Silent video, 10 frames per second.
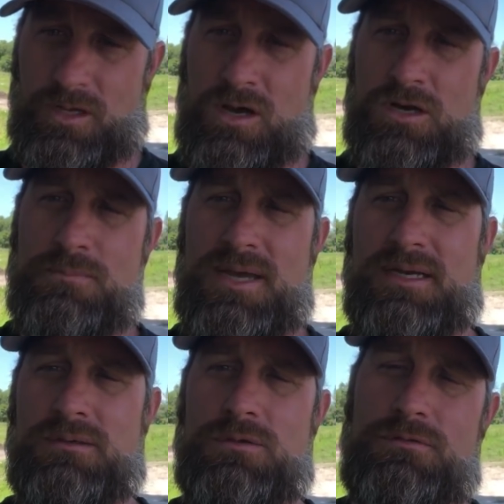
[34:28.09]
Automatic
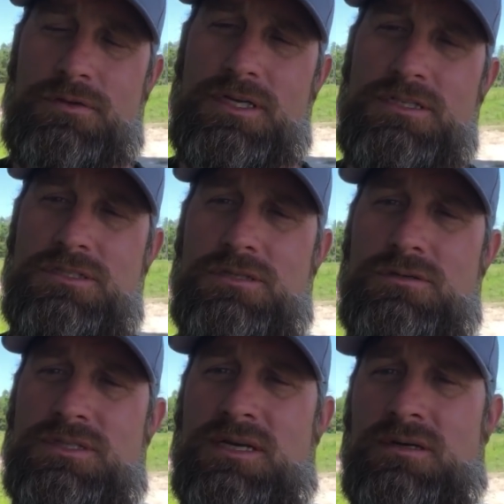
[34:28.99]
notification
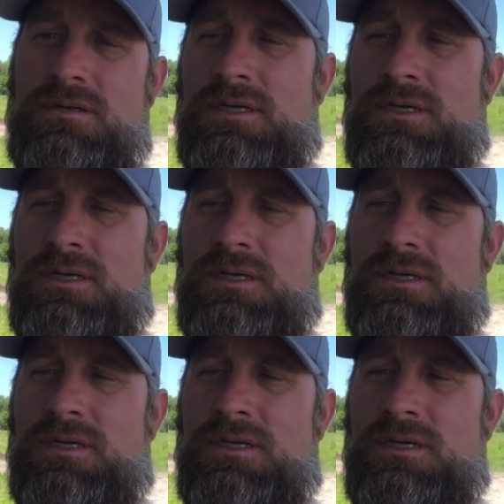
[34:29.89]
goes out,